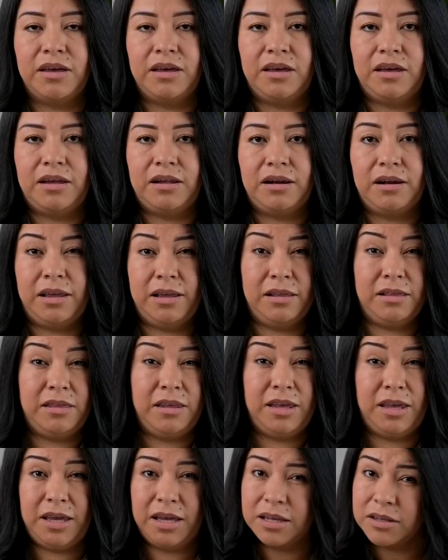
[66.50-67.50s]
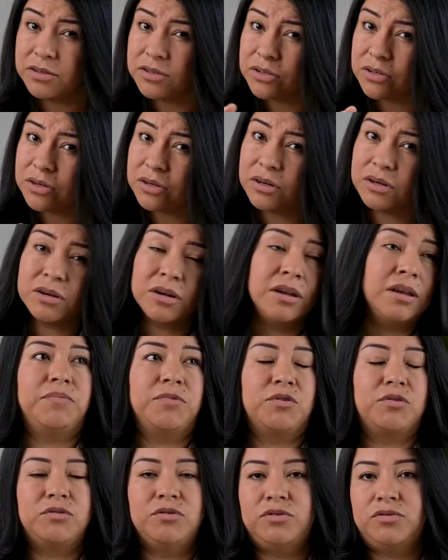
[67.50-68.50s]
a lengthy answer
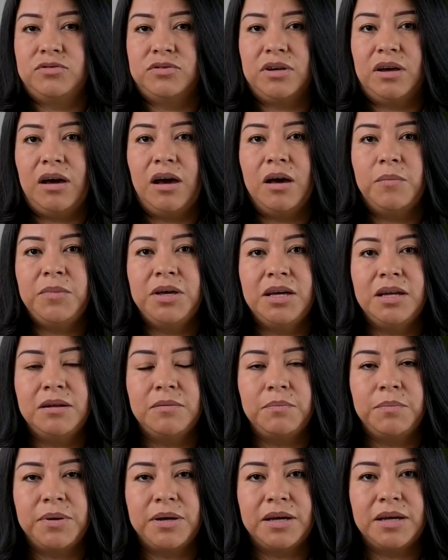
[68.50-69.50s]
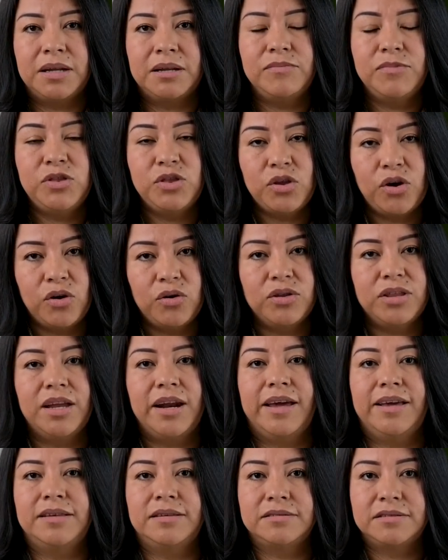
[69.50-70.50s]
or just a comment, but know that
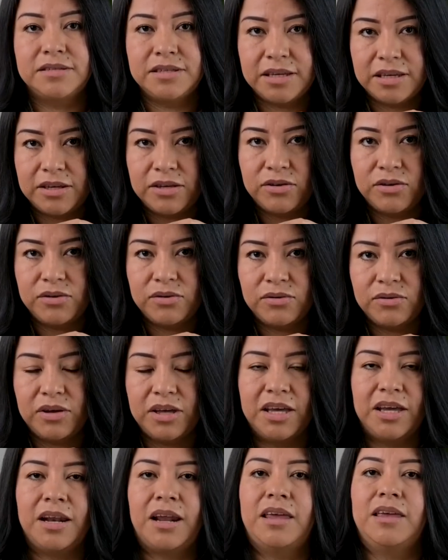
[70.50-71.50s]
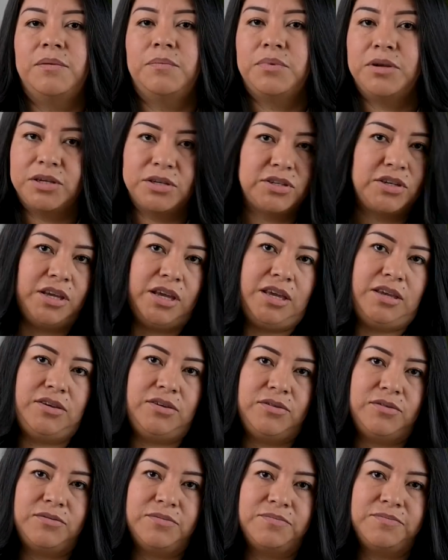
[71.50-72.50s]
I see you and I appreciate
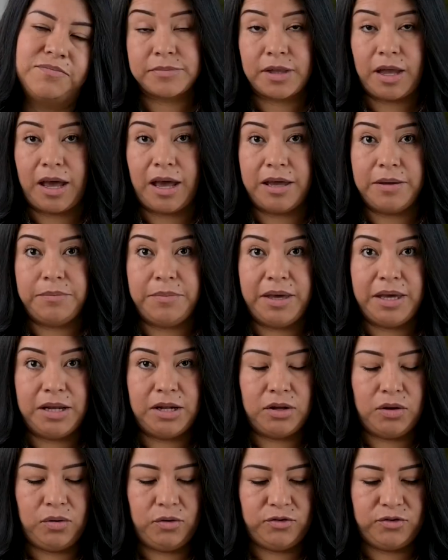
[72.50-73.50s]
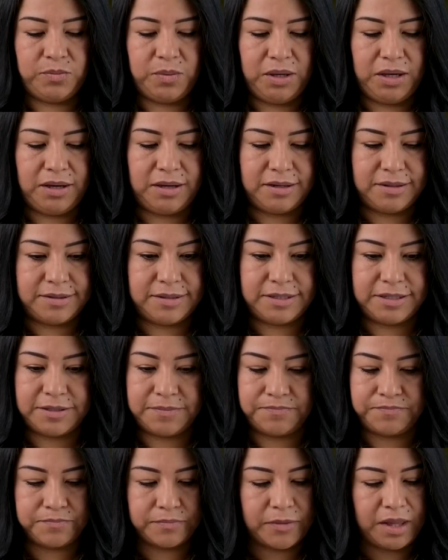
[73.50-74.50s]
you. I made notes
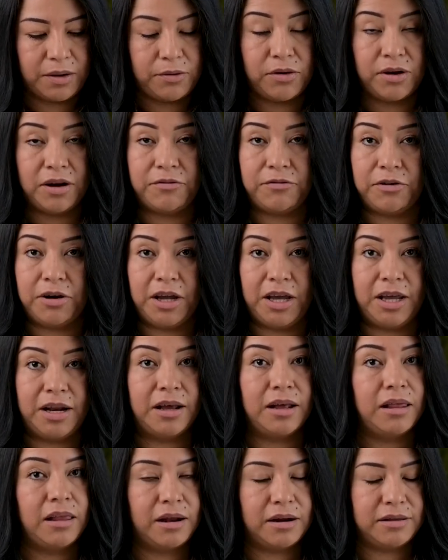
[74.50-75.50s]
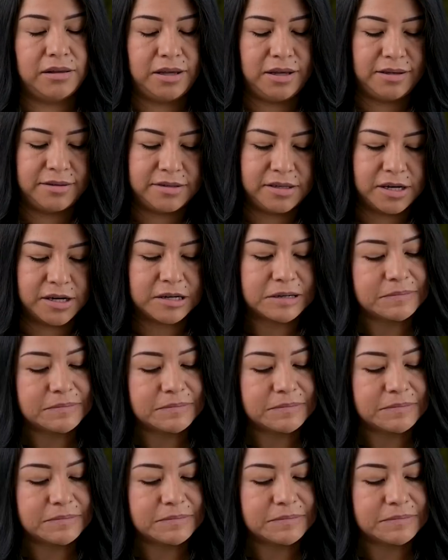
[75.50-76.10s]
because I'm gonna forget a lot of things here.